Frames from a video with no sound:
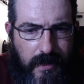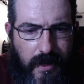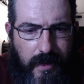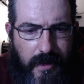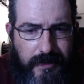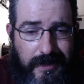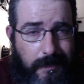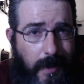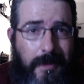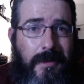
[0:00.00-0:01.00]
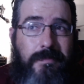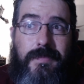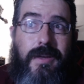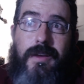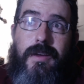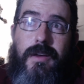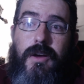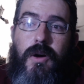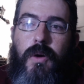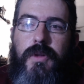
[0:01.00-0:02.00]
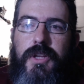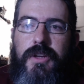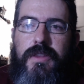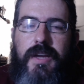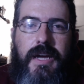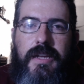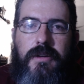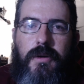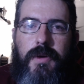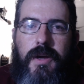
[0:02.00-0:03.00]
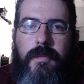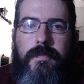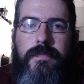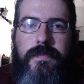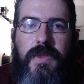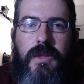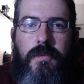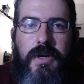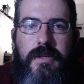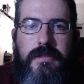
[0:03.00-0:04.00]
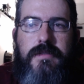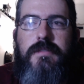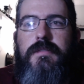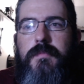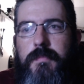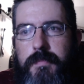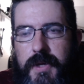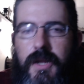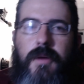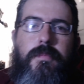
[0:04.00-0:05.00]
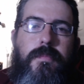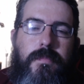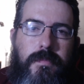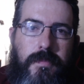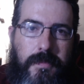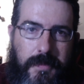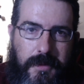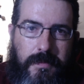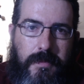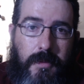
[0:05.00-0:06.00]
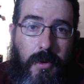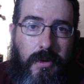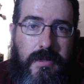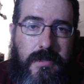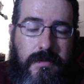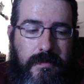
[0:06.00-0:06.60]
That was probably the only good thing I did growing up was beat up the bullies.